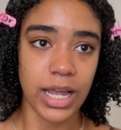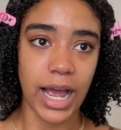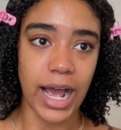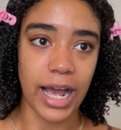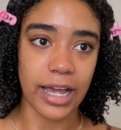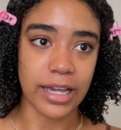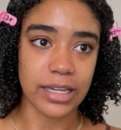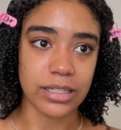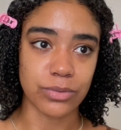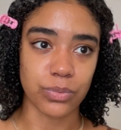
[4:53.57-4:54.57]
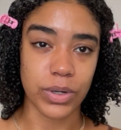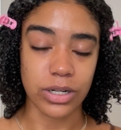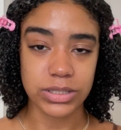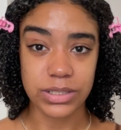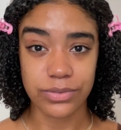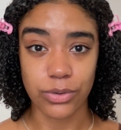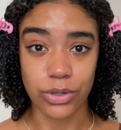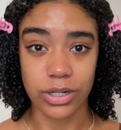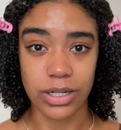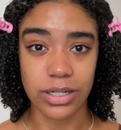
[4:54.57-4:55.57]
I went on
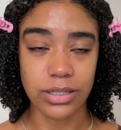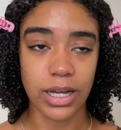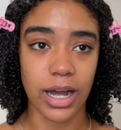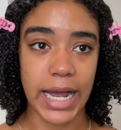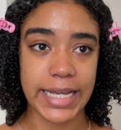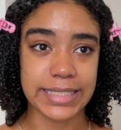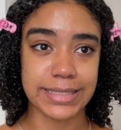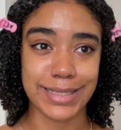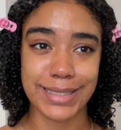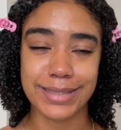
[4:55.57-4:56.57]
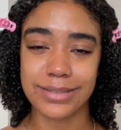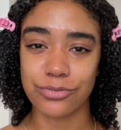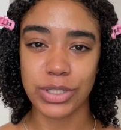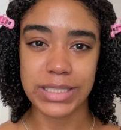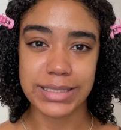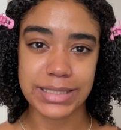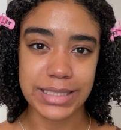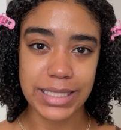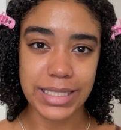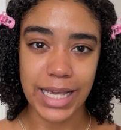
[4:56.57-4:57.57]
Sephora. I didn't really
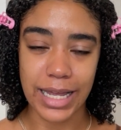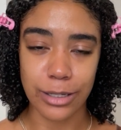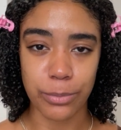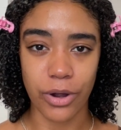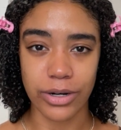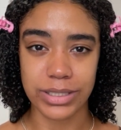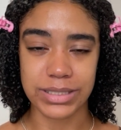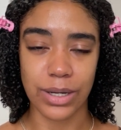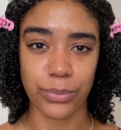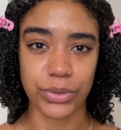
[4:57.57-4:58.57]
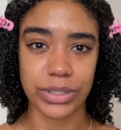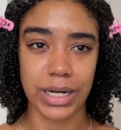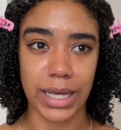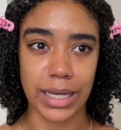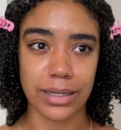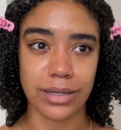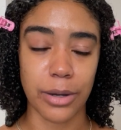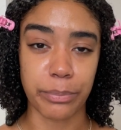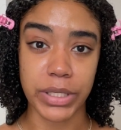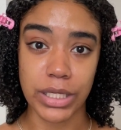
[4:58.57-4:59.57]
see any products that would like
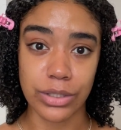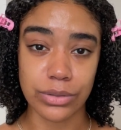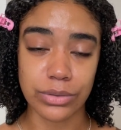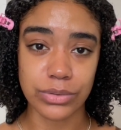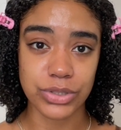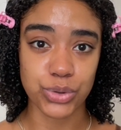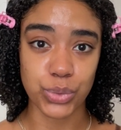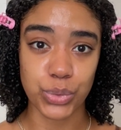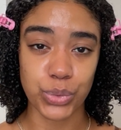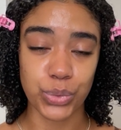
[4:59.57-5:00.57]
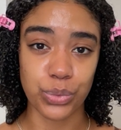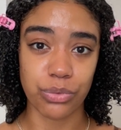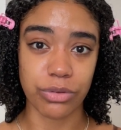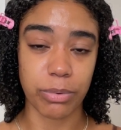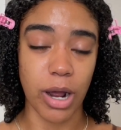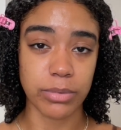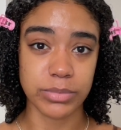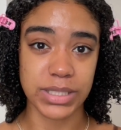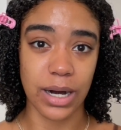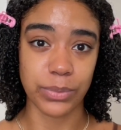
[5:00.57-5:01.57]
appeal to the
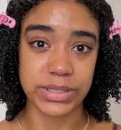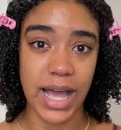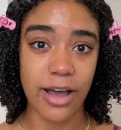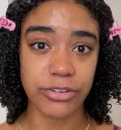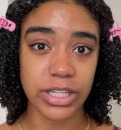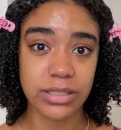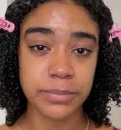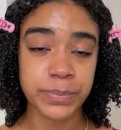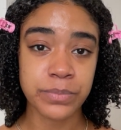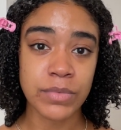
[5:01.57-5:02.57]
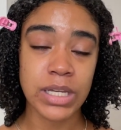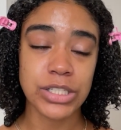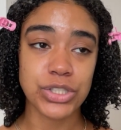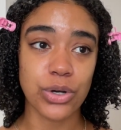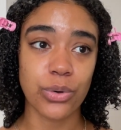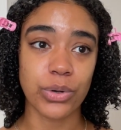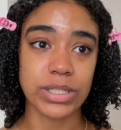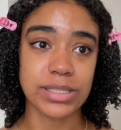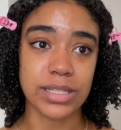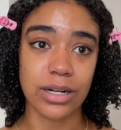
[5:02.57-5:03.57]
problems that I was having. So
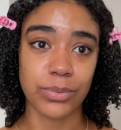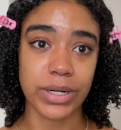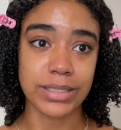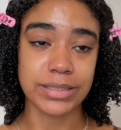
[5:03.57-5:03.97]
instead what I